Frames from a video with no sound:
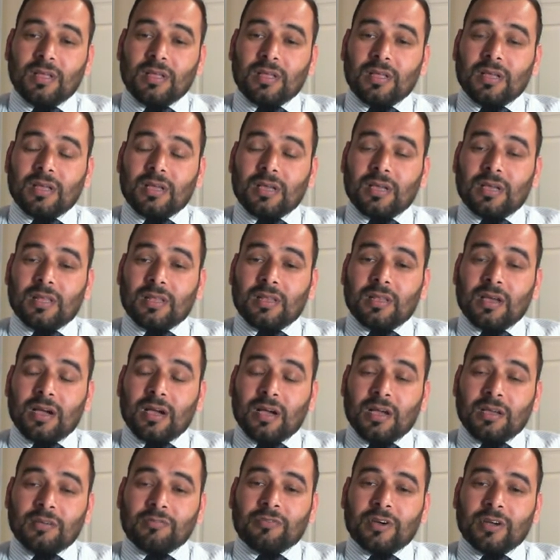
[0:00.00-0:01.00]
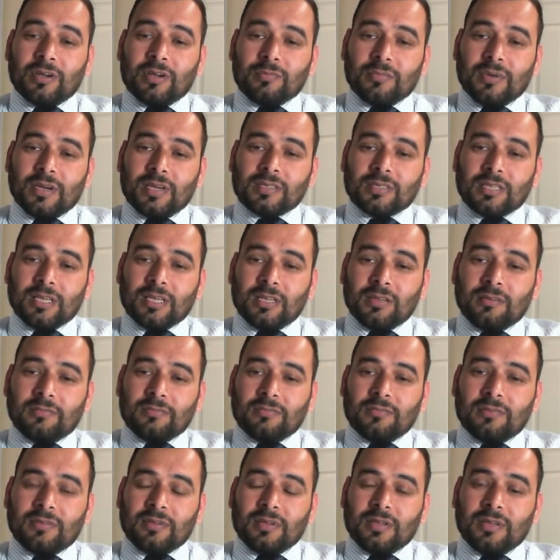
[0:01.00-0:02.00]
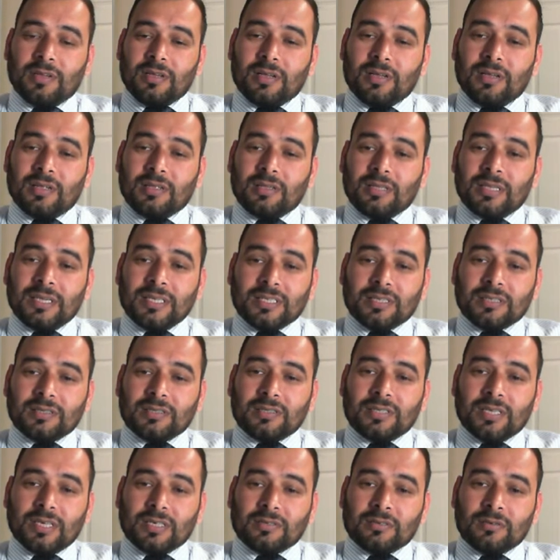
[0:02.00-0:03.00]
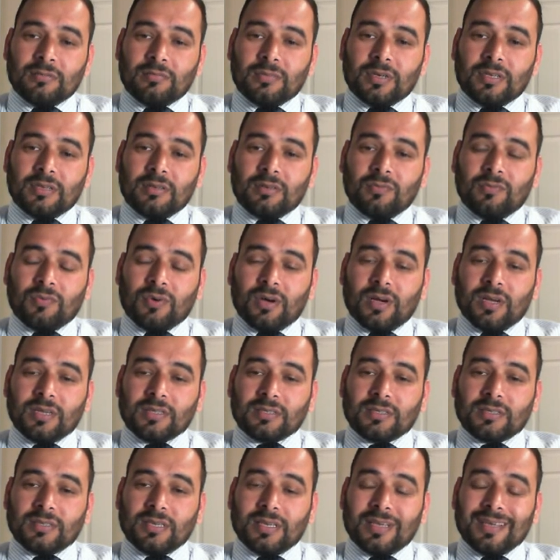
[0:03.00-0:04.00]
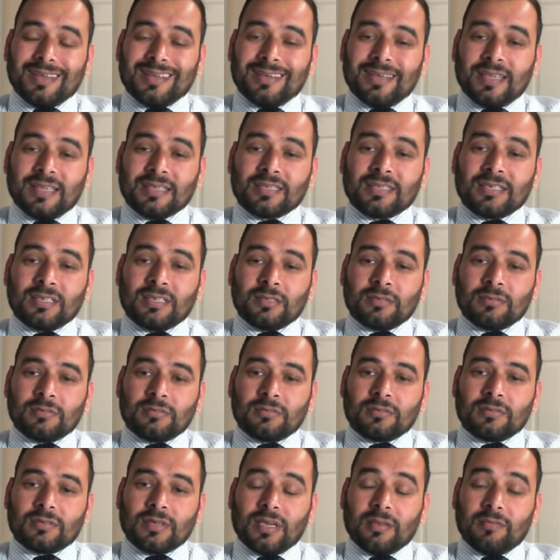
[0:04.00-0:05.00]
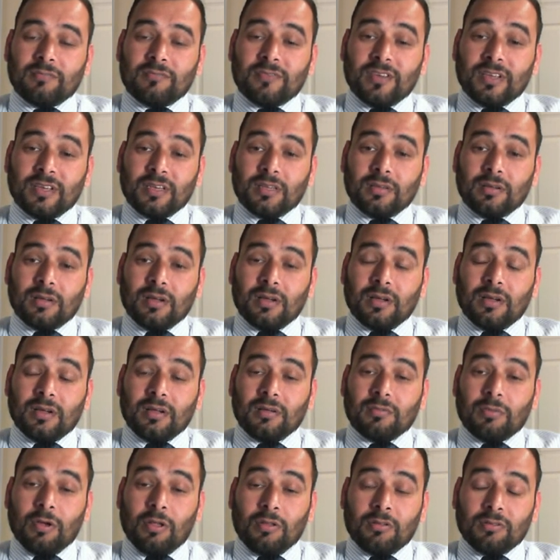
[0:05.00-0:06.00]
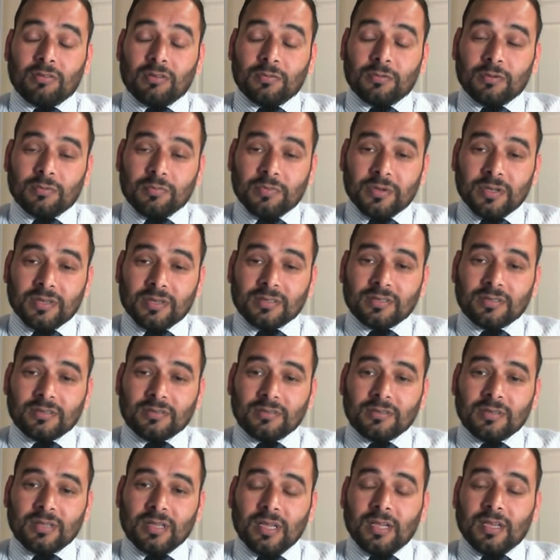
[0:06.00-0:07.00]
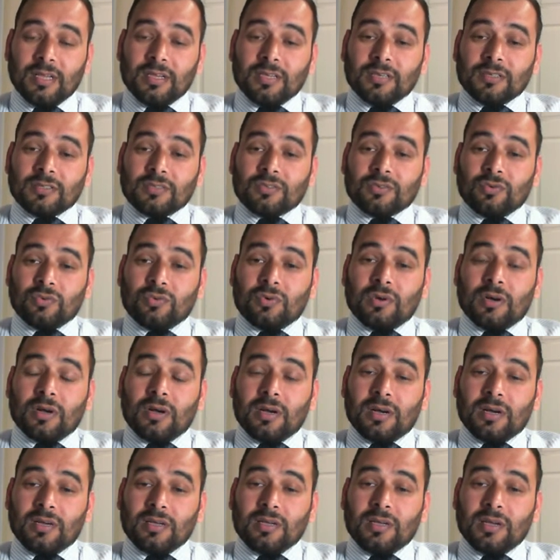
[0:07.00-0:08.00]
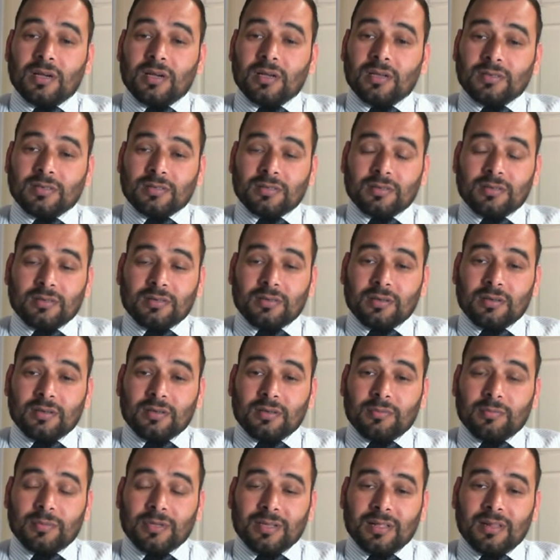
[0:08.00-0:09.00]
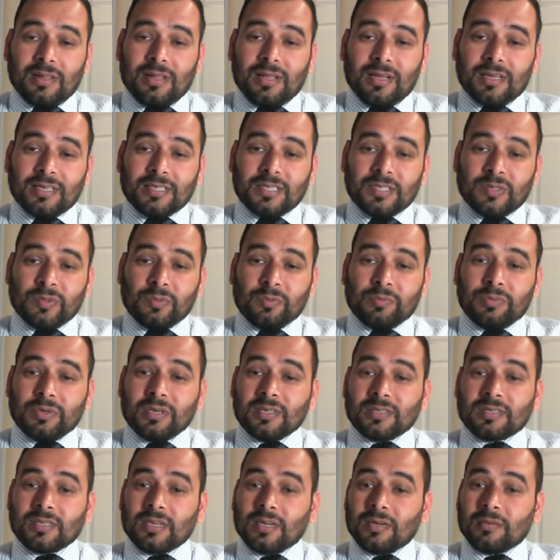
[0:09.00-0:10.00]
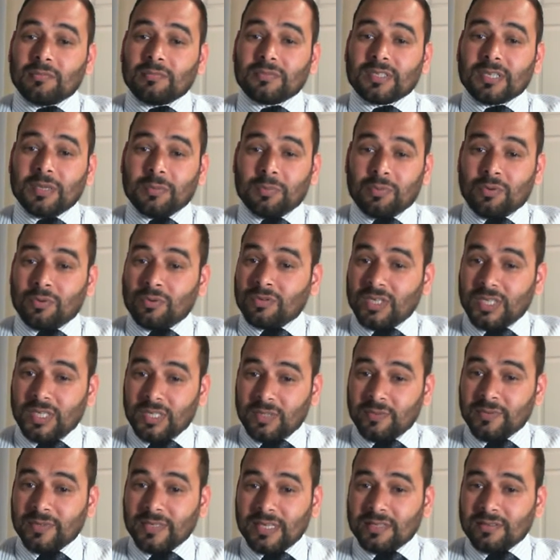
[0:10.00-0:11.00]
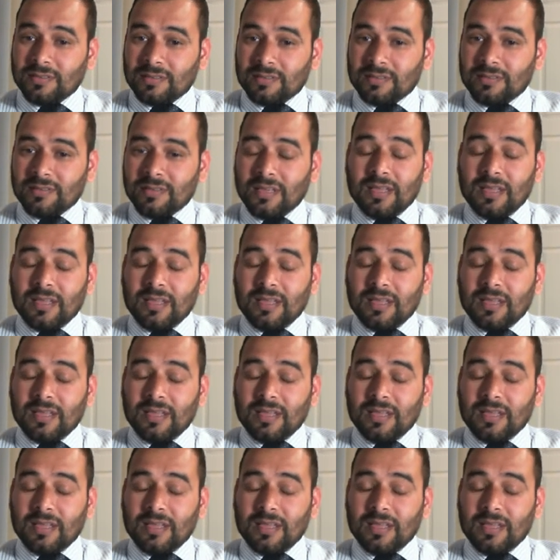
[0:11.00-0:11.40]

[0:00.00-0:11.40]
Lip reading: and I find myself this gentleman was a destitute and very vulnerable person. So I ask my client to bring some supporting evidence,